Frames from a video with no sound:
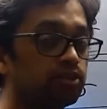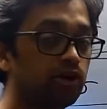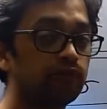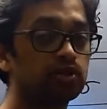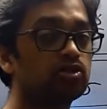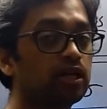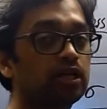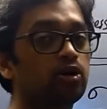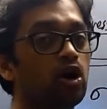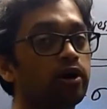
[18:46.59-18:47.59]
instead of a
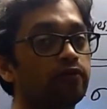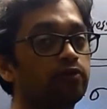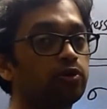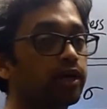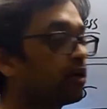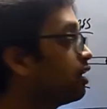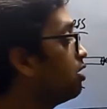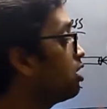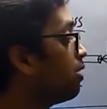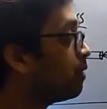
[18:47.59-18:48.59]
steel rod, if you take a
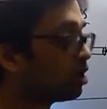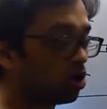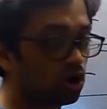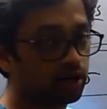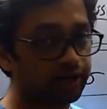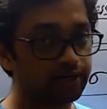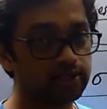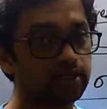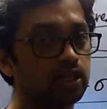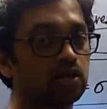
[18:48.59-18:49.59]
rubber rod, let
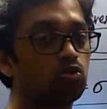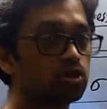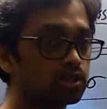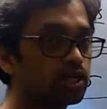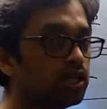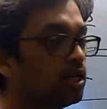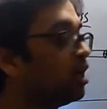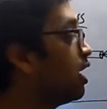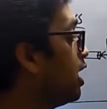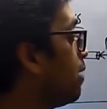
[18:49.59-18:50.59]
us say, then you would see
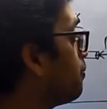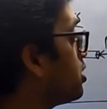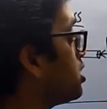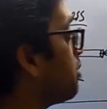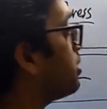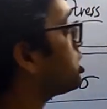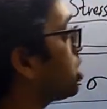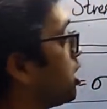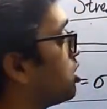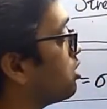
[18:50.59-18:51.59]
an
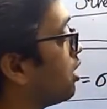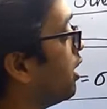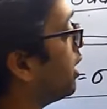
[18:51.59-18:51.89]
appreciable change in the